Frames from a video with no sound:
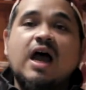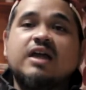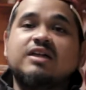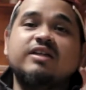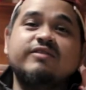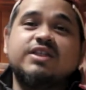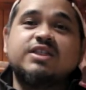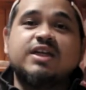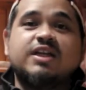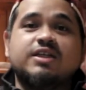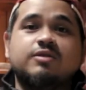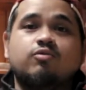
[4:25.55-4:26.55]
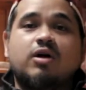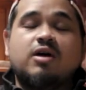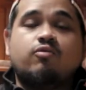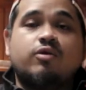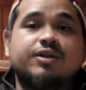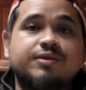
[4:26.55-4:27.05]
I can leave the settings where
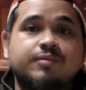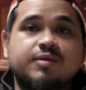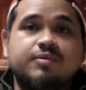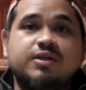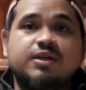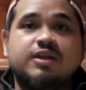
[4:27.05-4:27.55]
I want them to be.